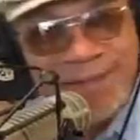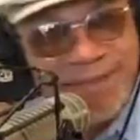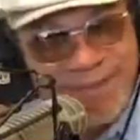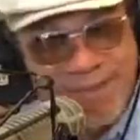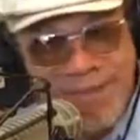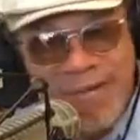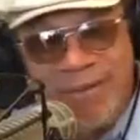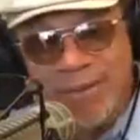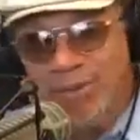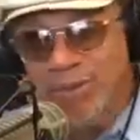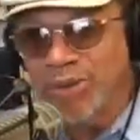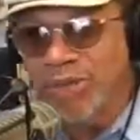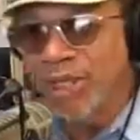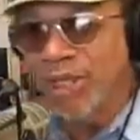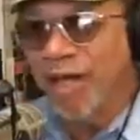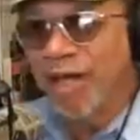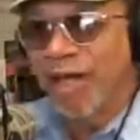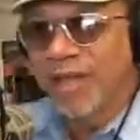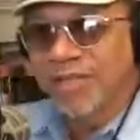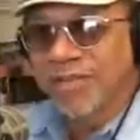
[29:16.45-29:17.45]
Donald
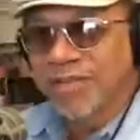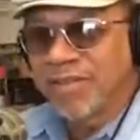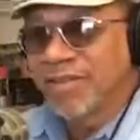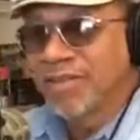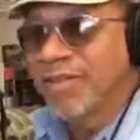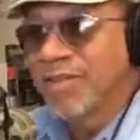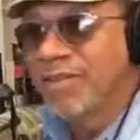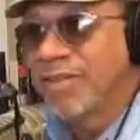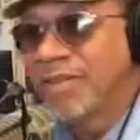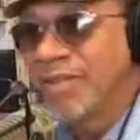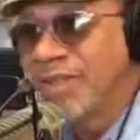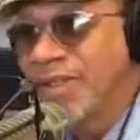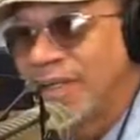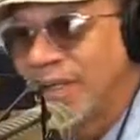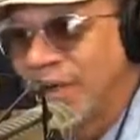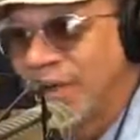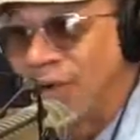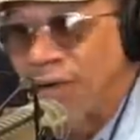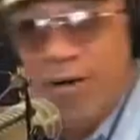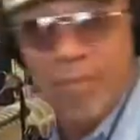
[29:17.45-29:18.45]
John
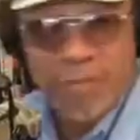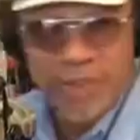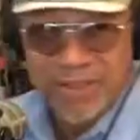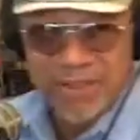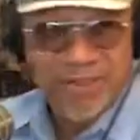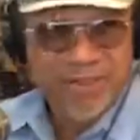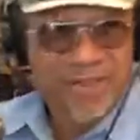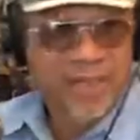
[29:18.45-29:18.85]
or Mr.